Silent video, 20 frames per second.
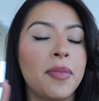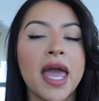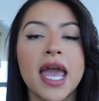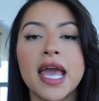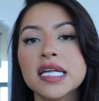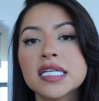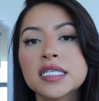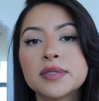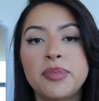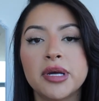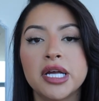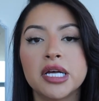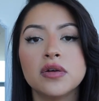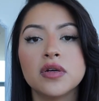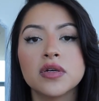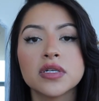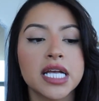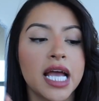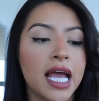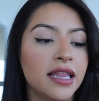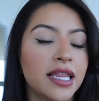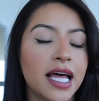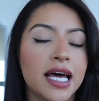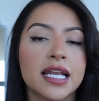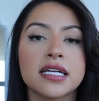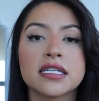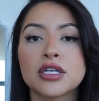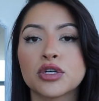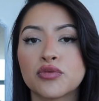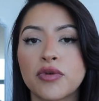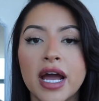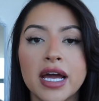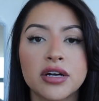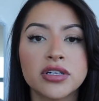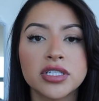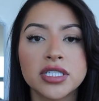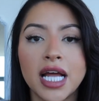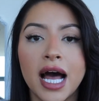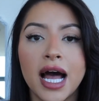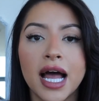pays bills and that is a ride
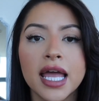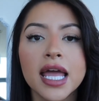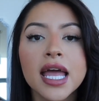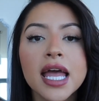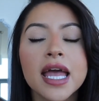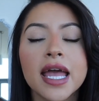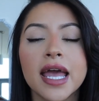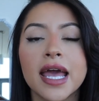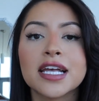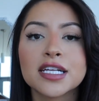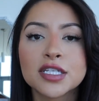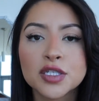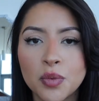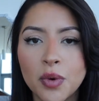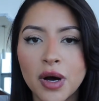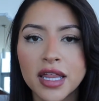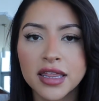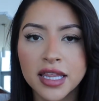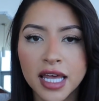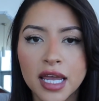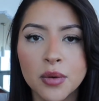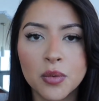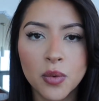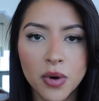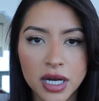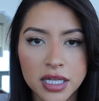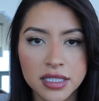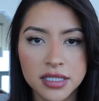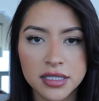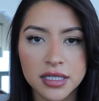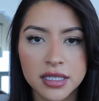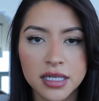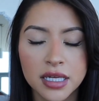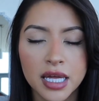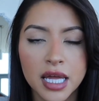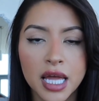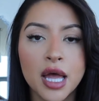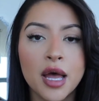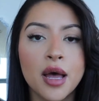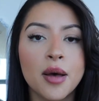or die is what they want.
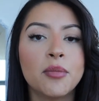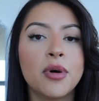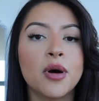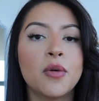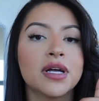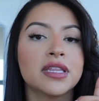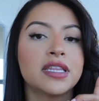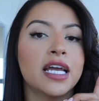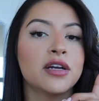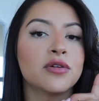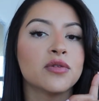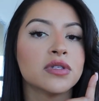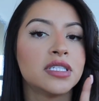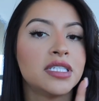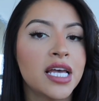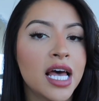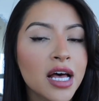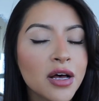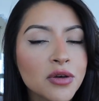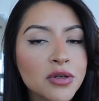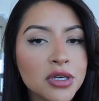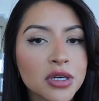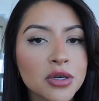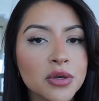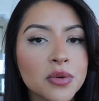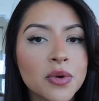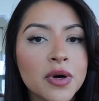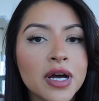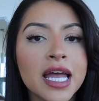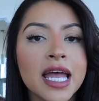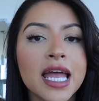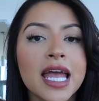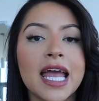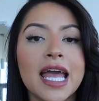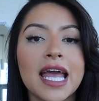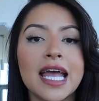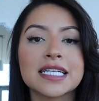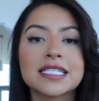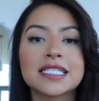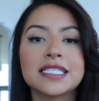But what they don't tell you
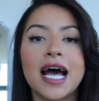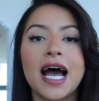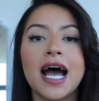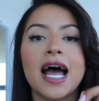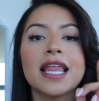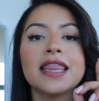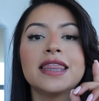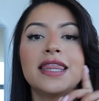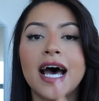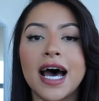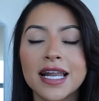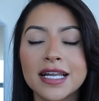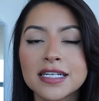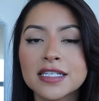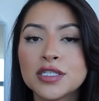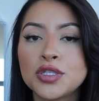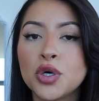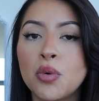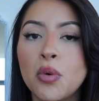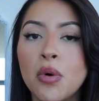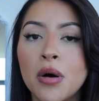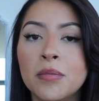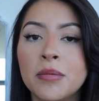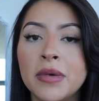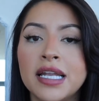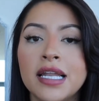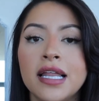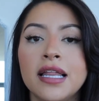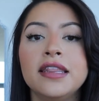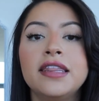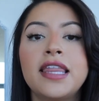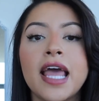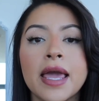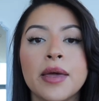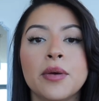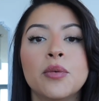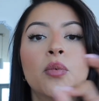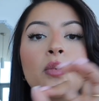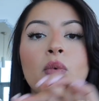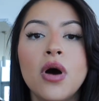is that that is the woman
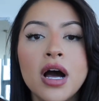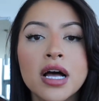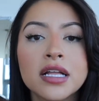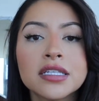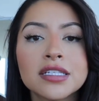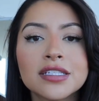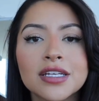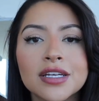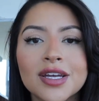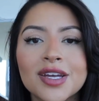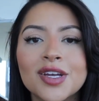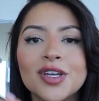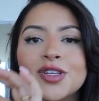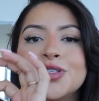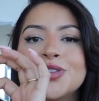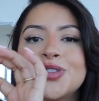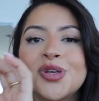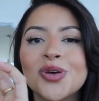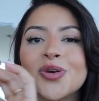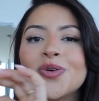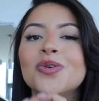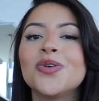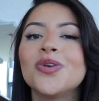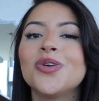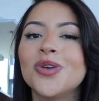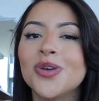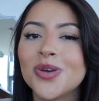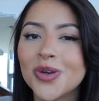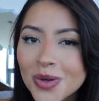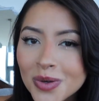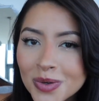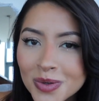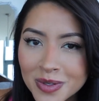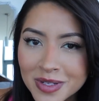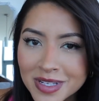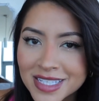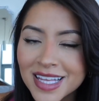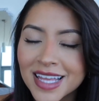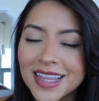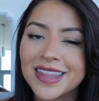they want to
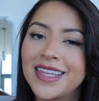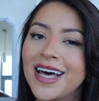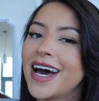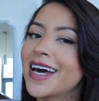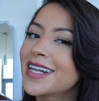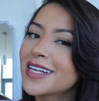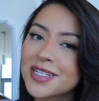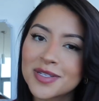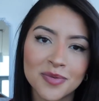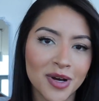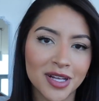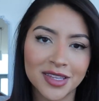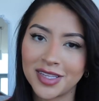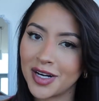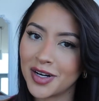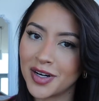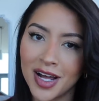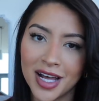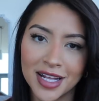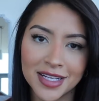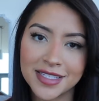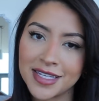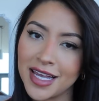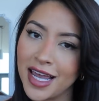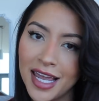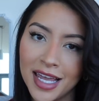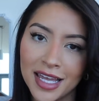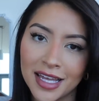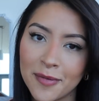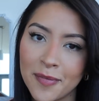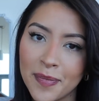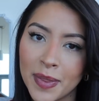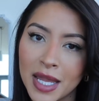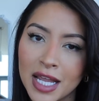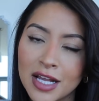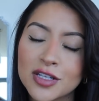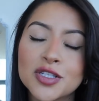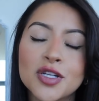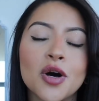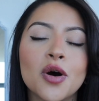use. That is what they're not saying.
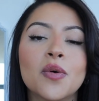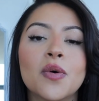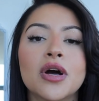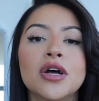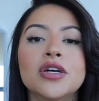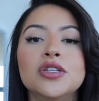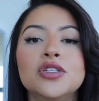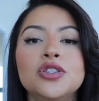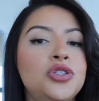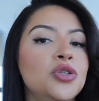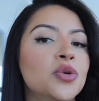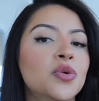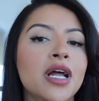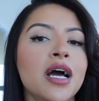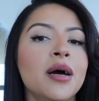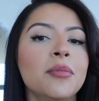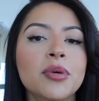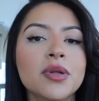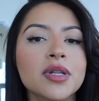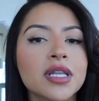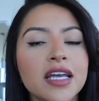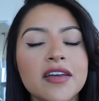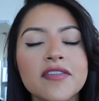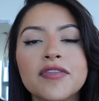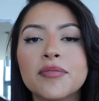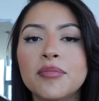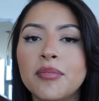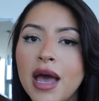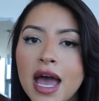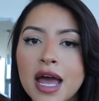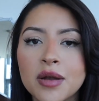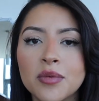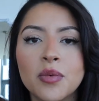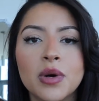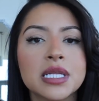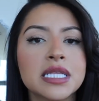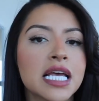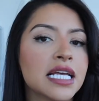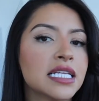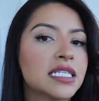So do not believe men
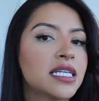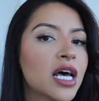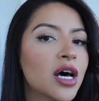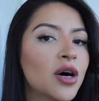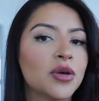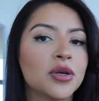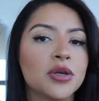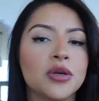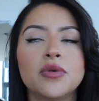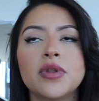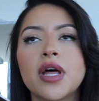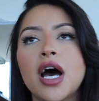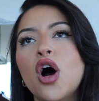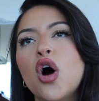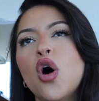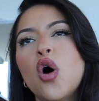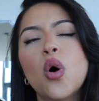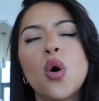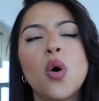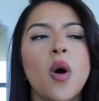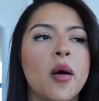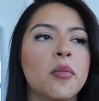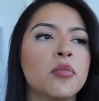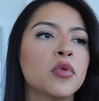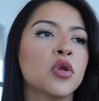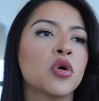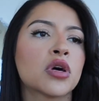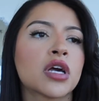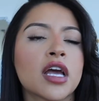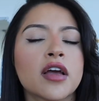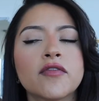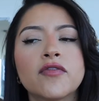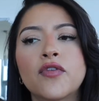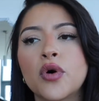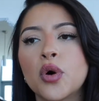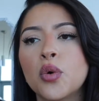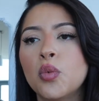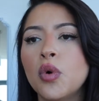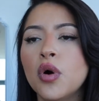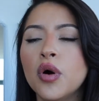when they tell you that, oh, I'm looking
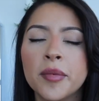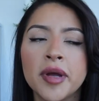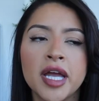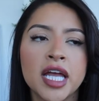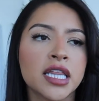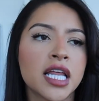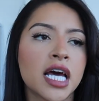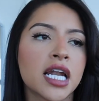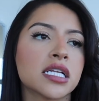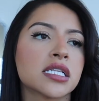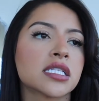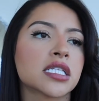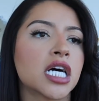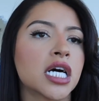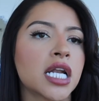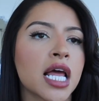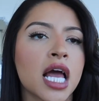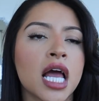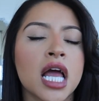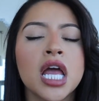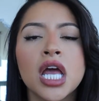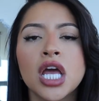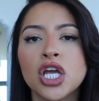for a woman that is gonna,